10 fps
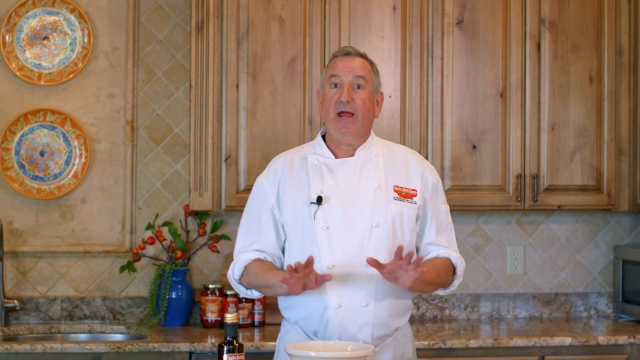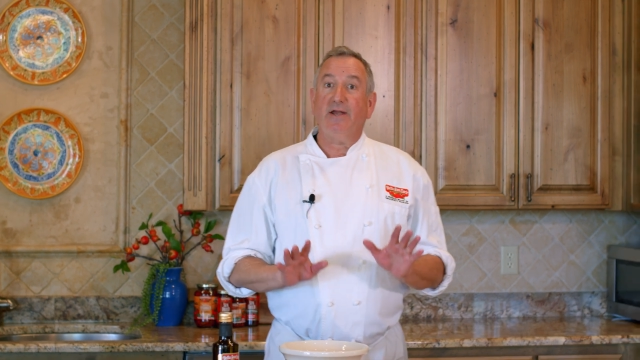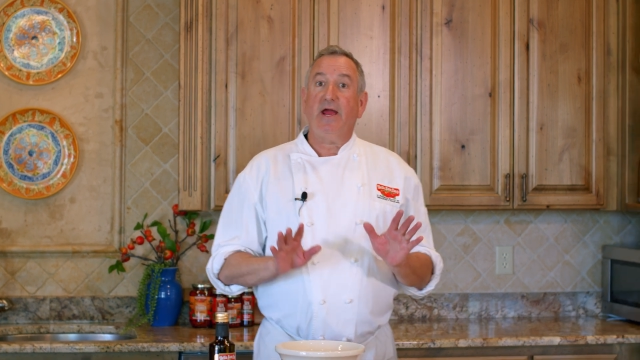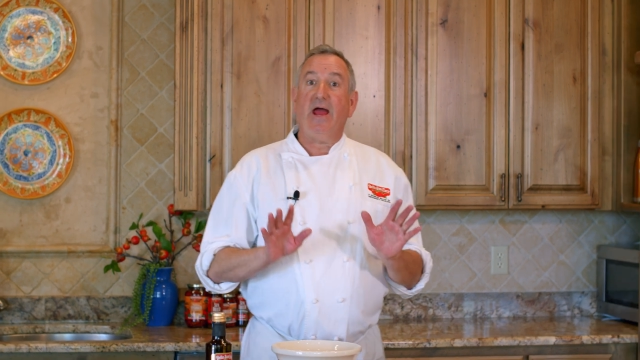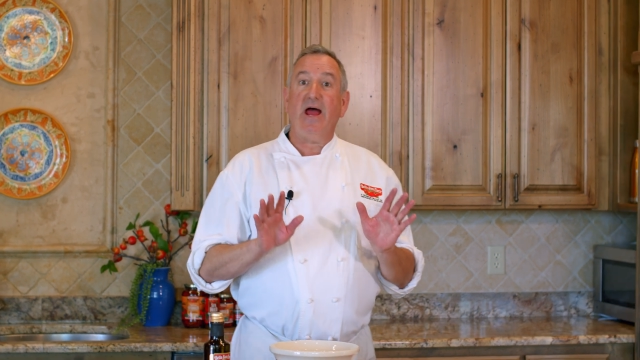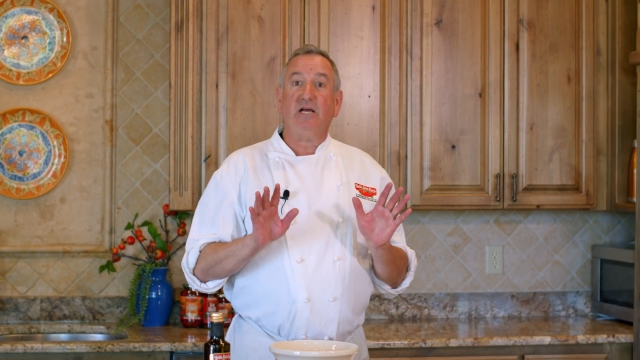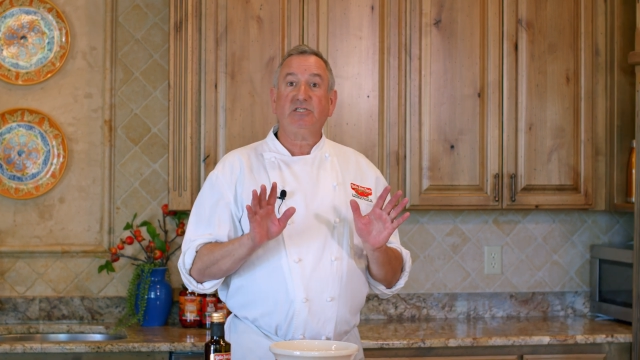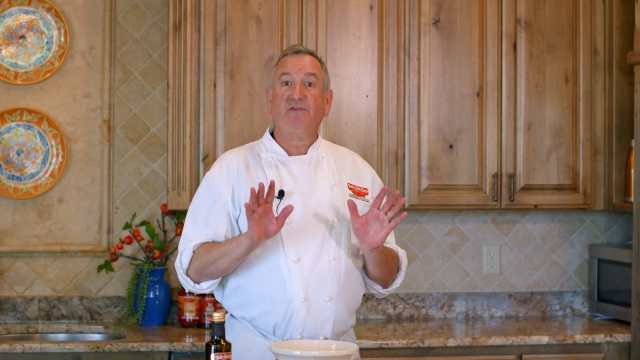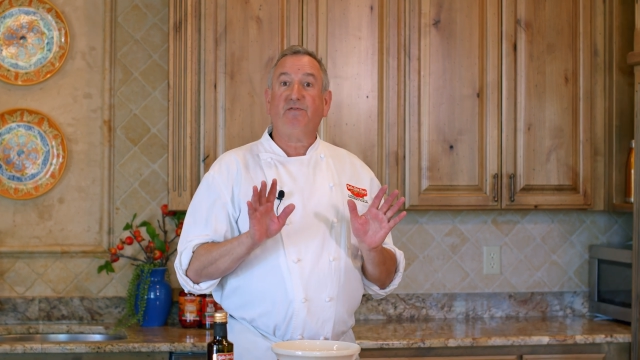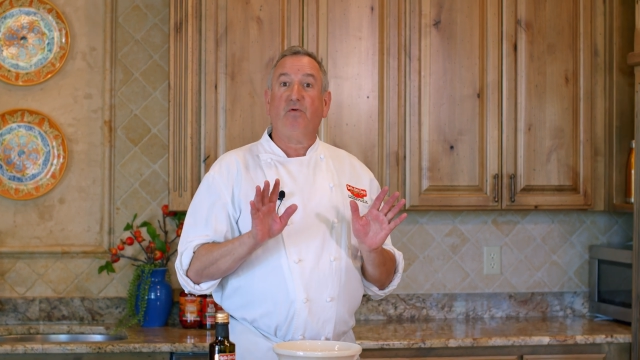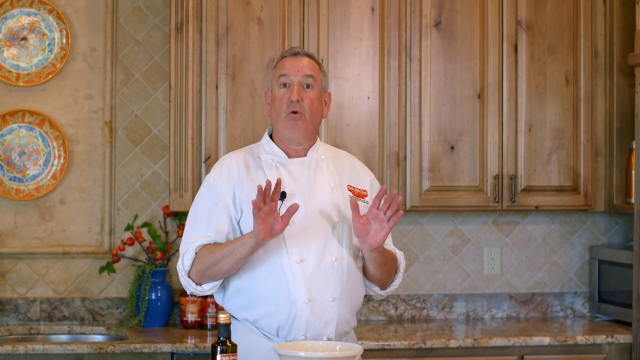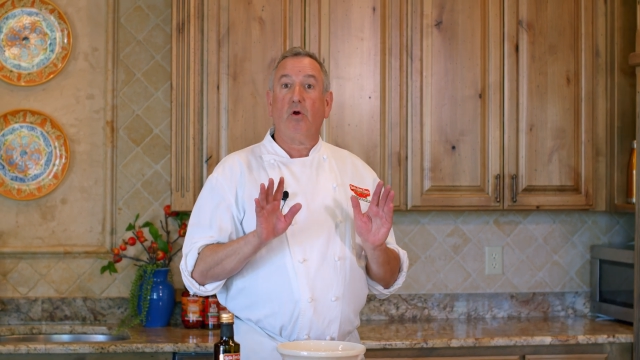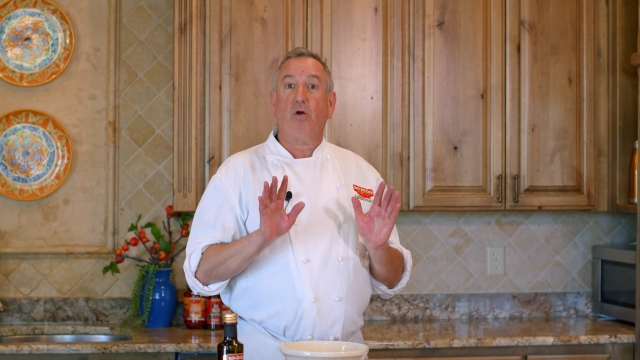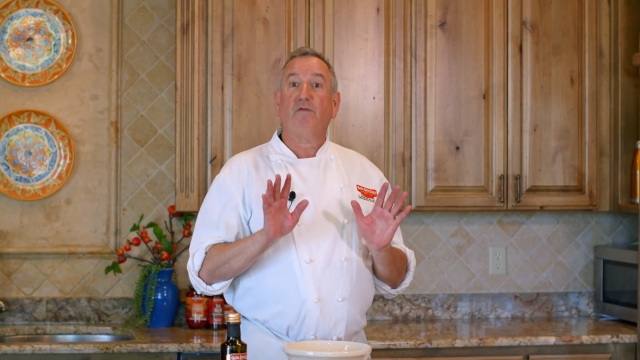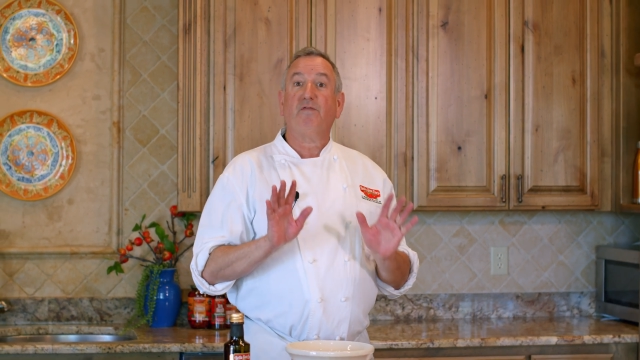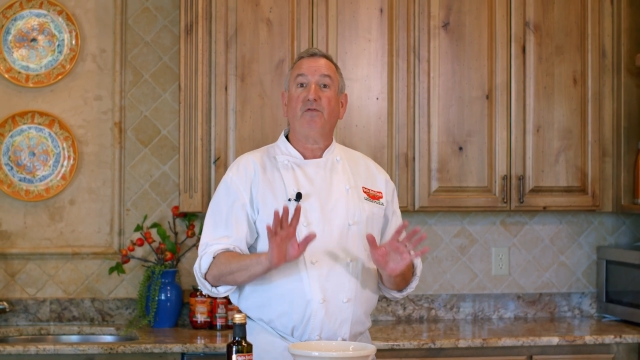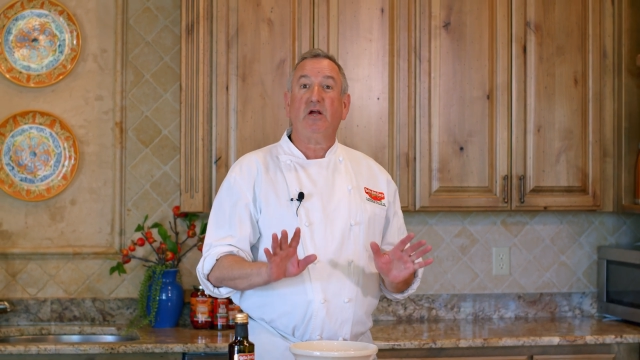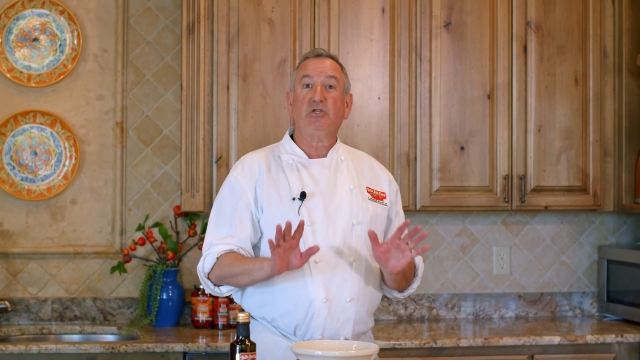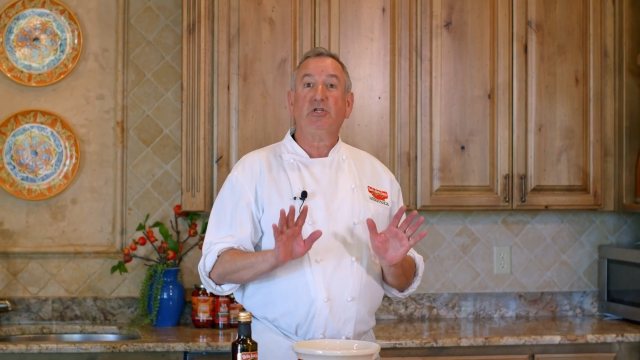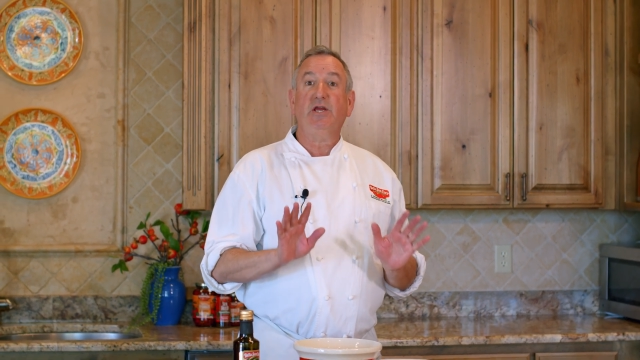and I asked for
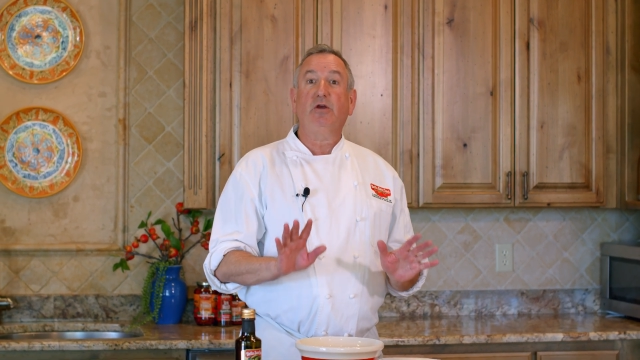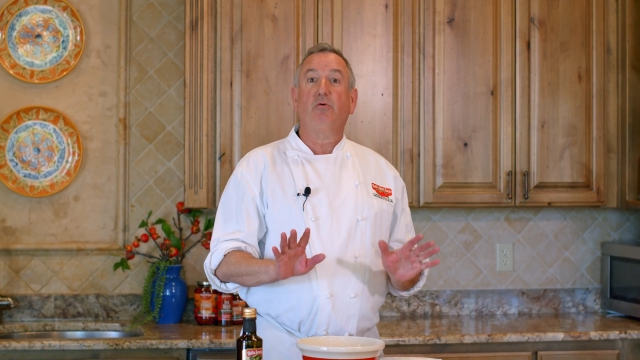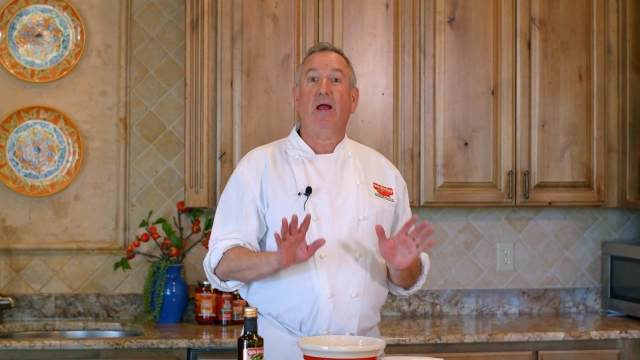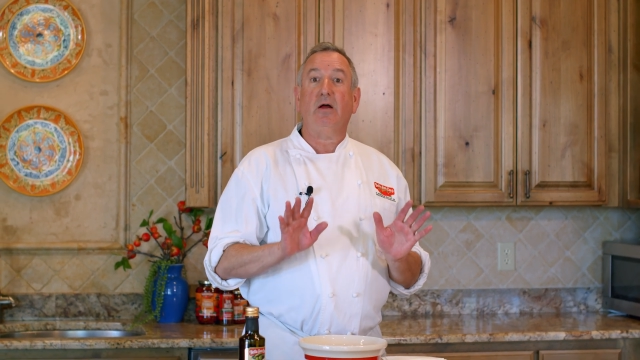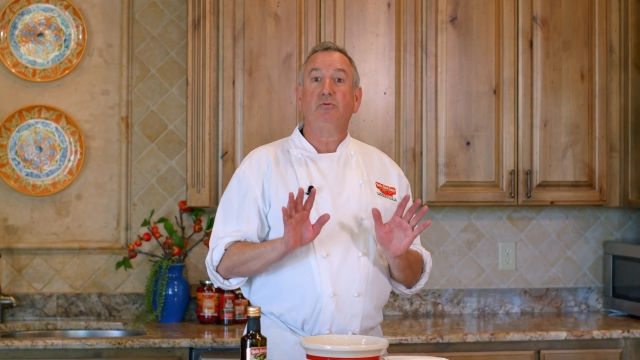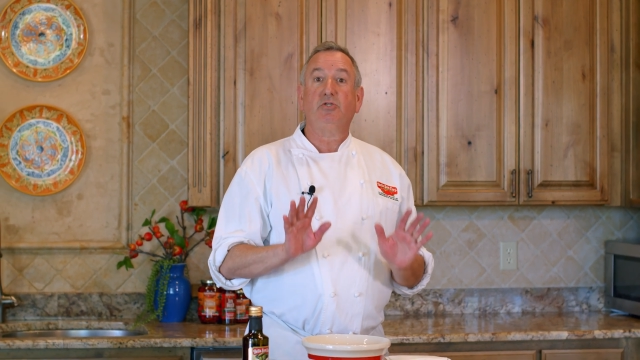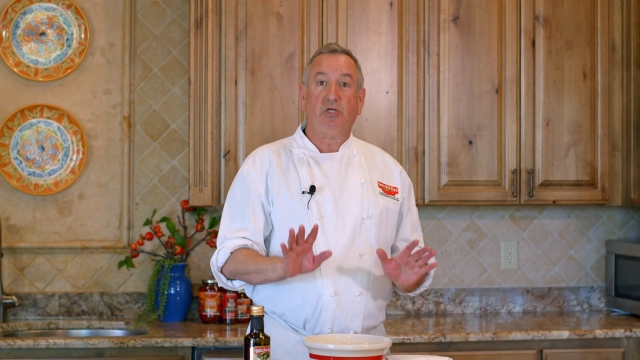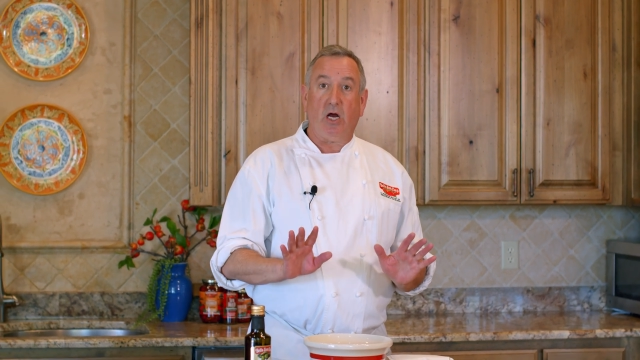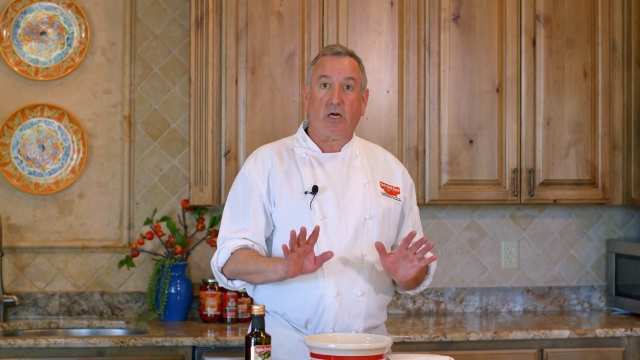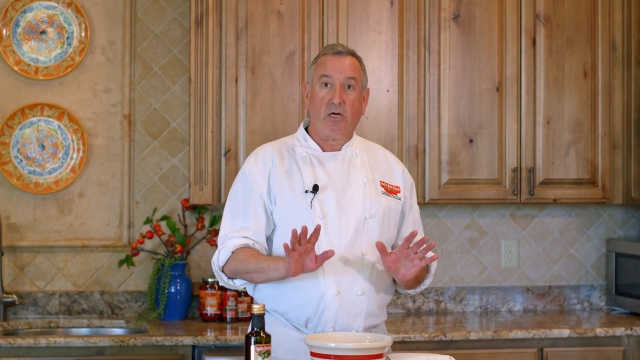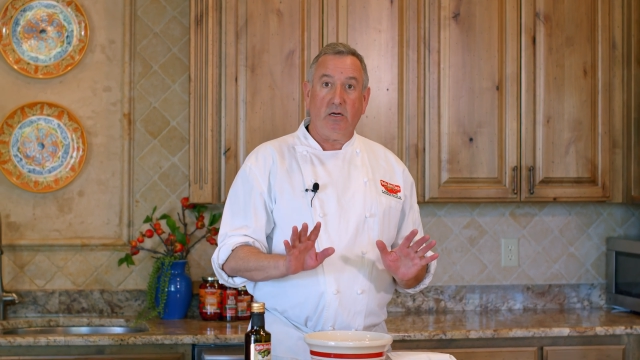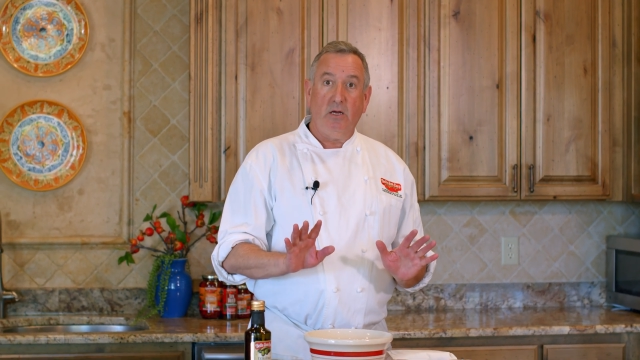freshly ground chuck,